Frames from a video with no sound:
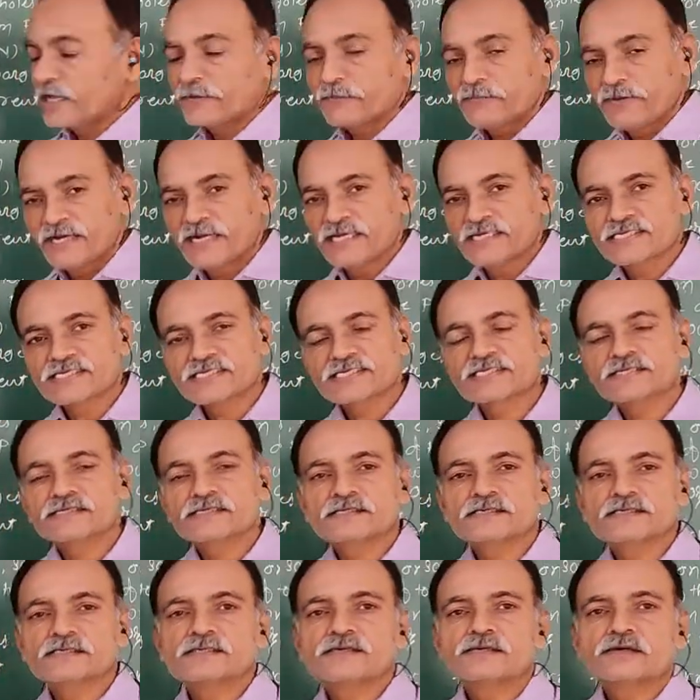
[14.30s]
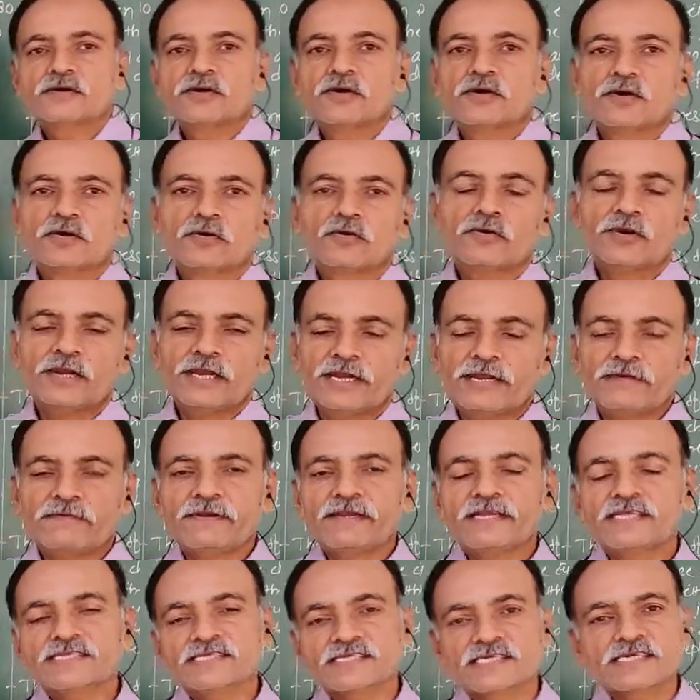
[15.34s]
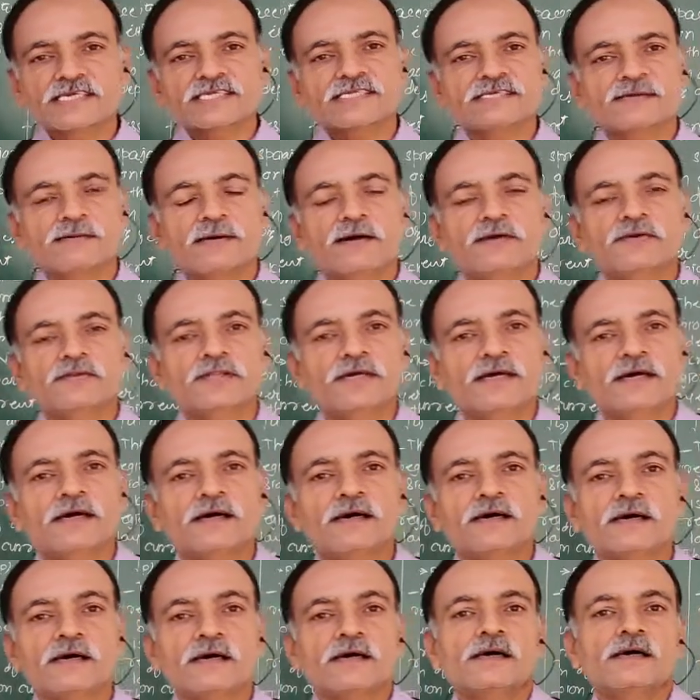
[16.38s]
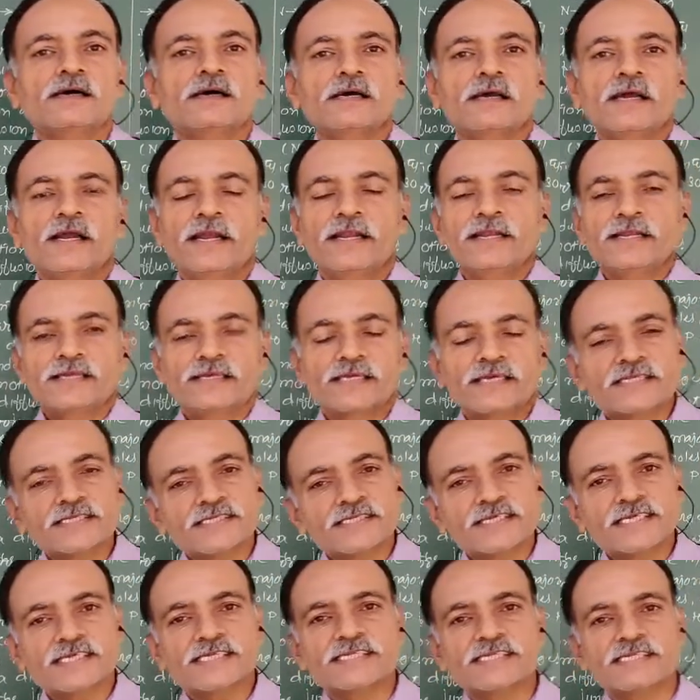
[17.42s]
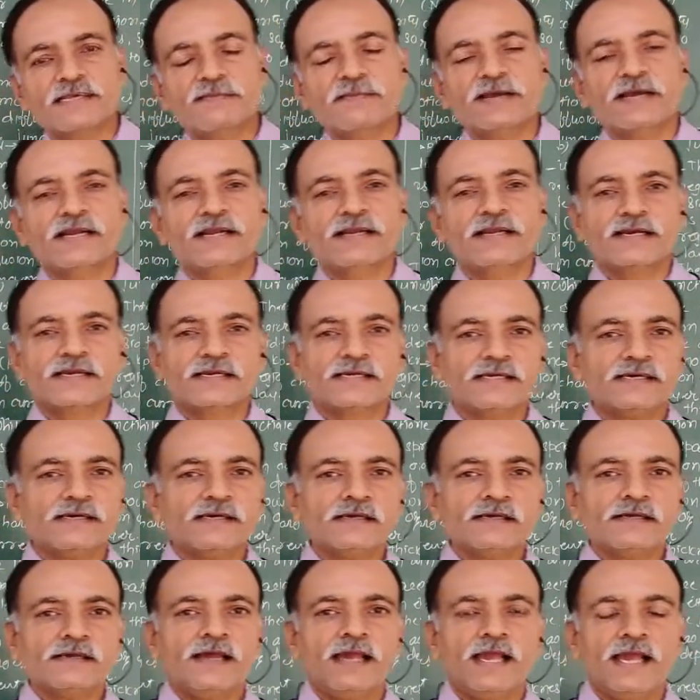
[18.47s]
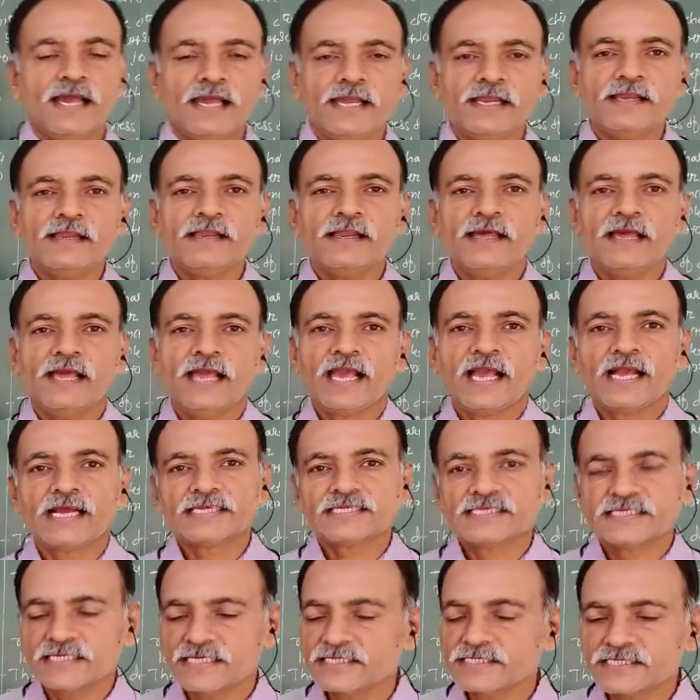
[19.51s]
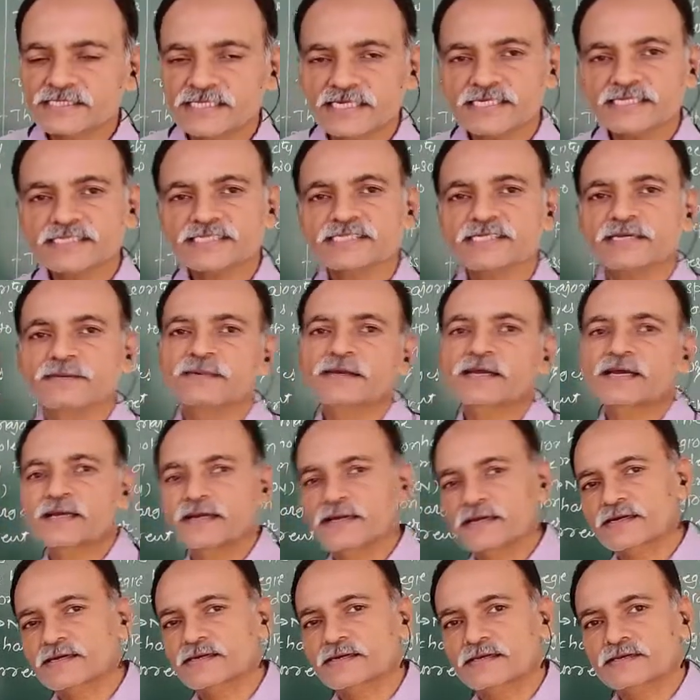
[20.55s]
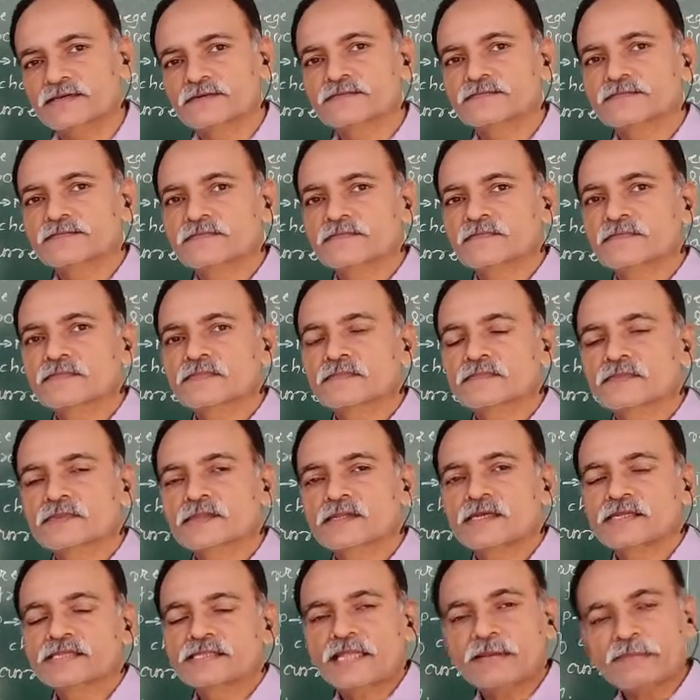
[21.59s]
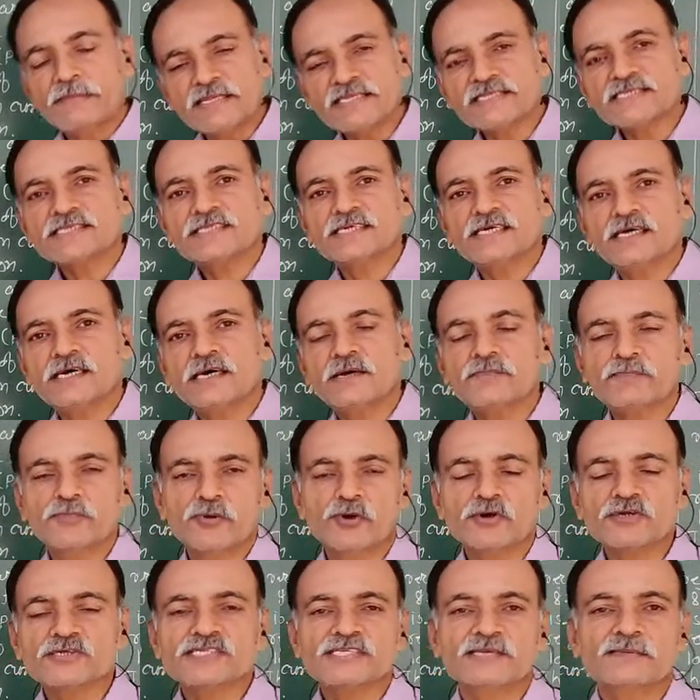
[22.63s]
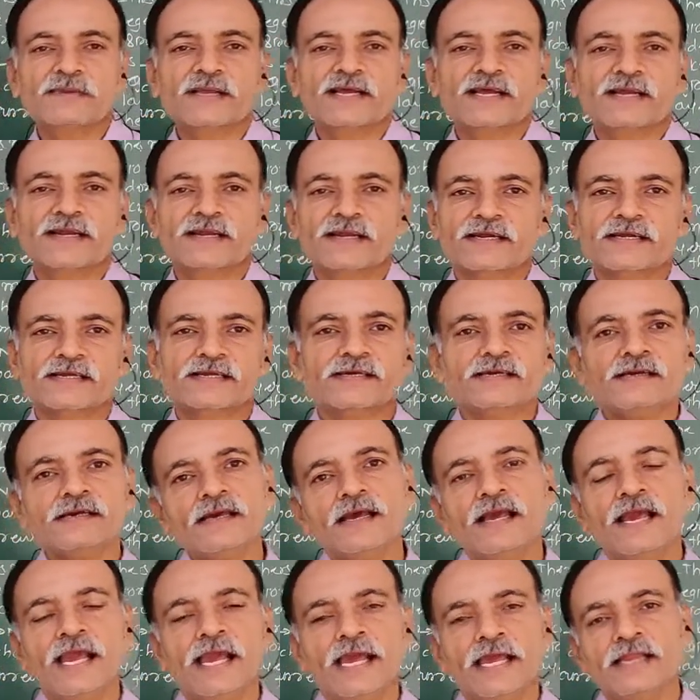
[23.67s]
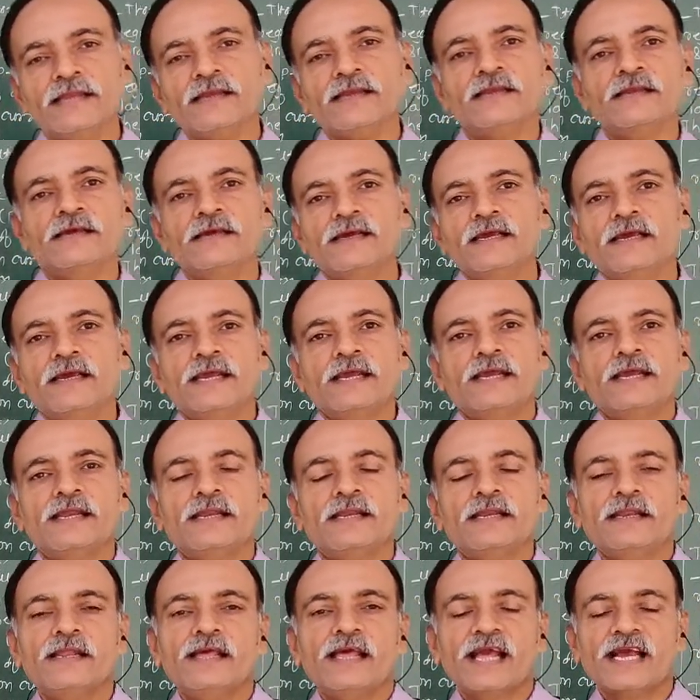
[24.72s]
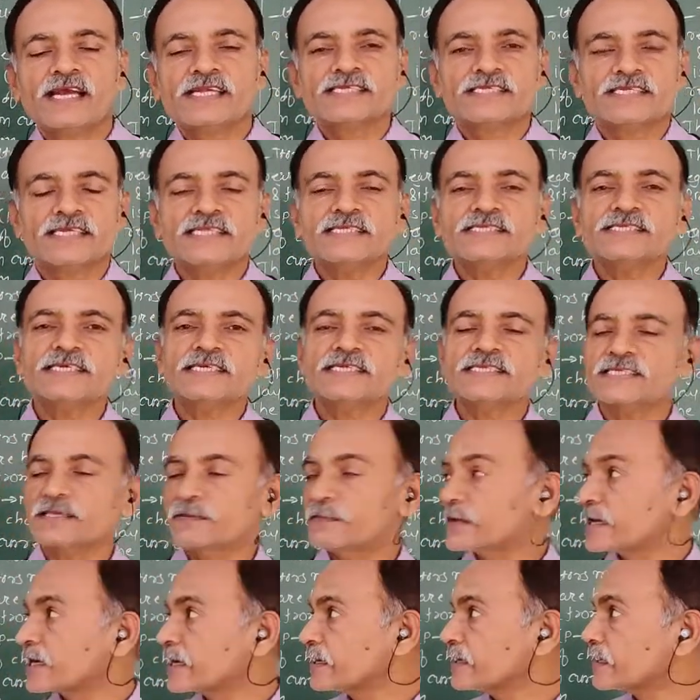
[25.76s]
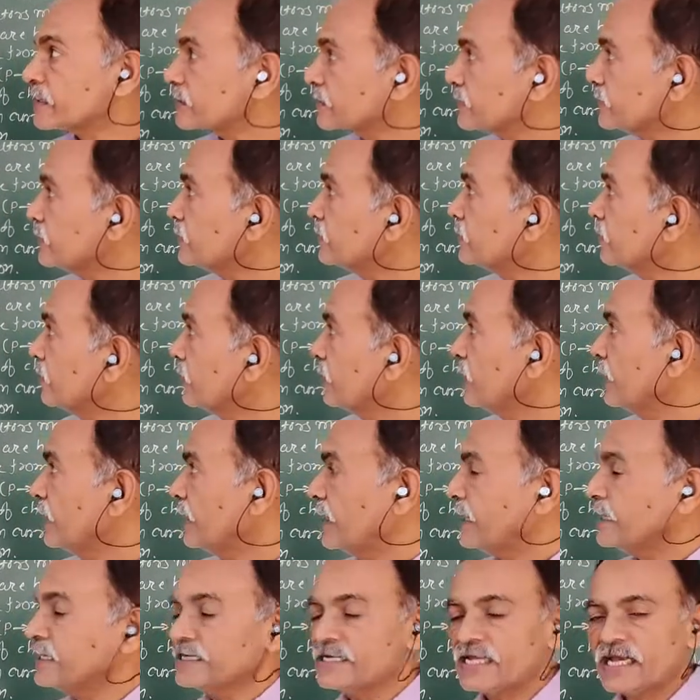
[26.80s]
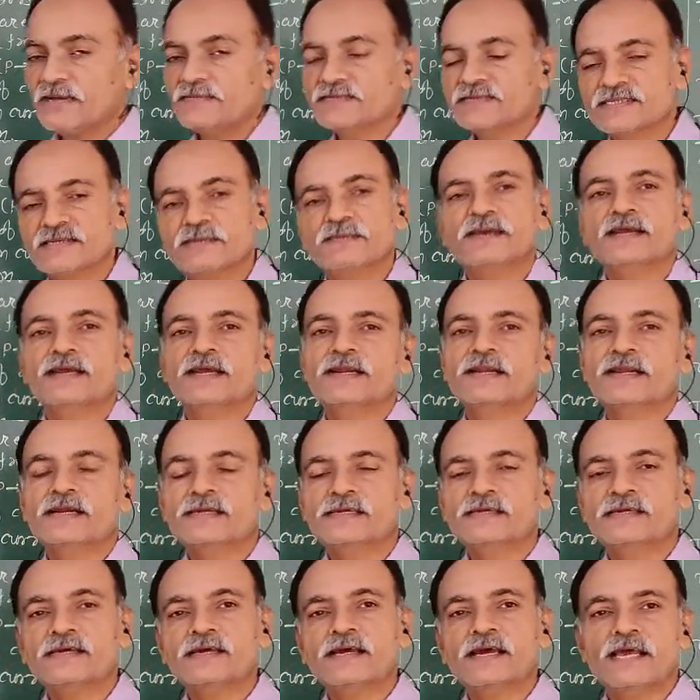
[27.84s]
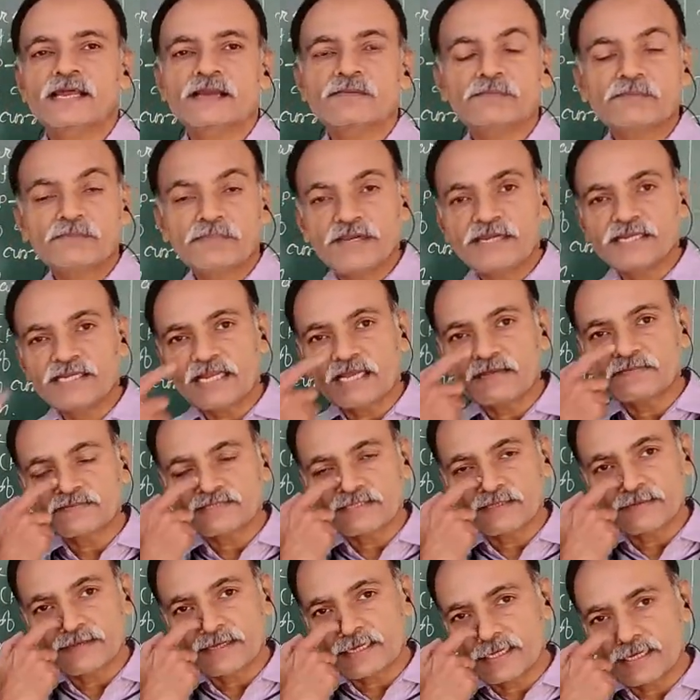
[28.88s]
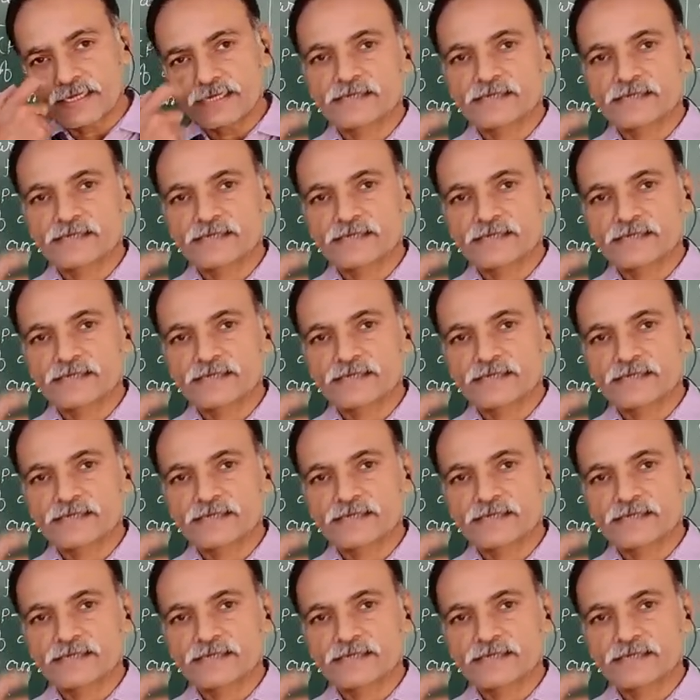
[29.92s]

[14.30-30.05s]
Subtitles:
Friends, already we discussed about the intrinsic semiconductor and extrinsic semiconductor. That means the pure semiconductor and in extrinsic semiconductor, N-type semiconductor and P-type semiconductor.